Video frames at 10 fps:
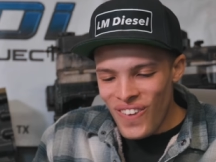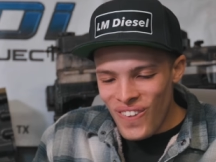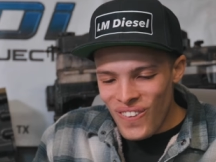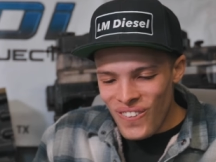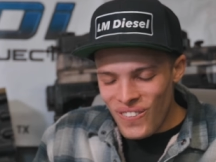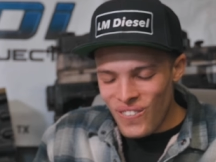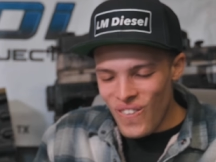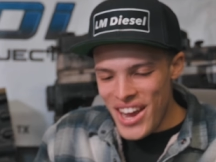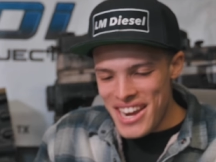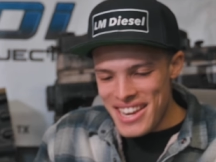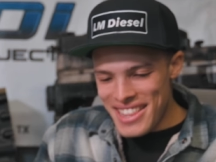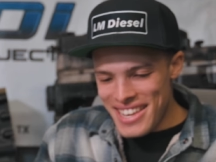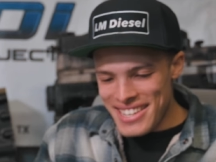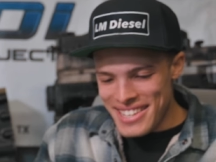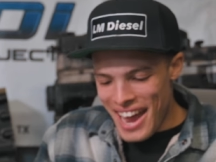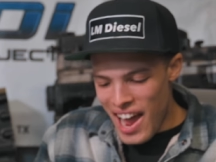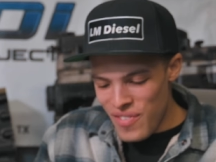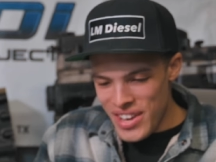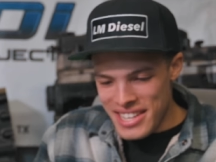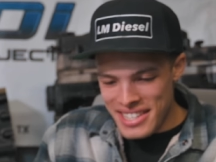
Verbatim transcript: I don't even know where When this did this happen? Is.